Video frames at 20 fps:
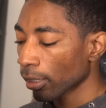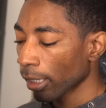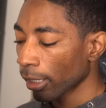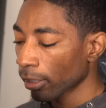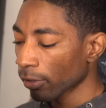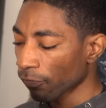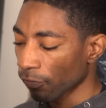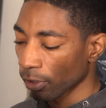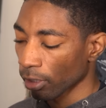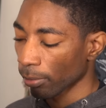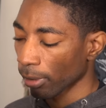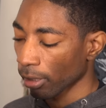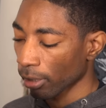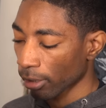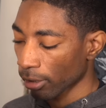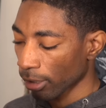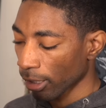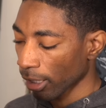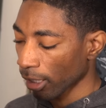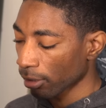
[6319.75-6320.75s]
How do you feel about
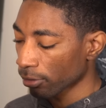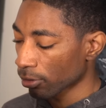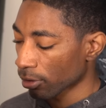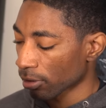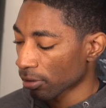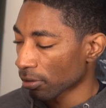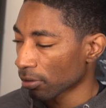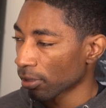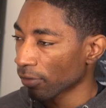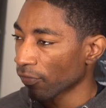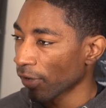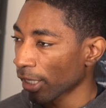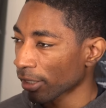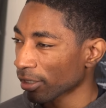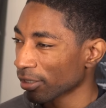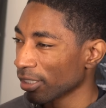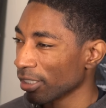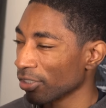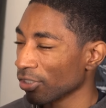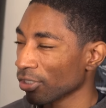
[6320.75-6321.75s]
like that? Just the fact
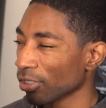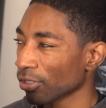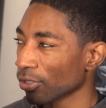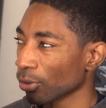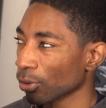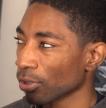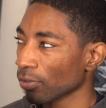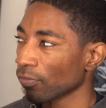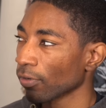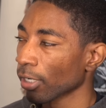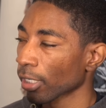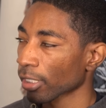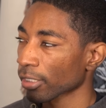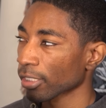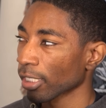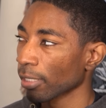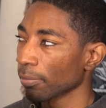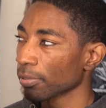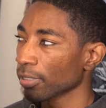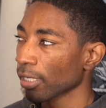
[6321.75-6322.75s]
that TCG exclusive
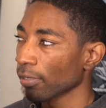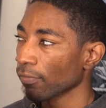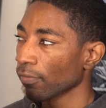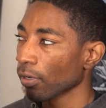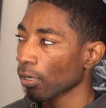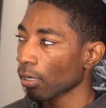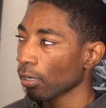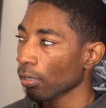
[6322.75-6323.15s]
archetypes have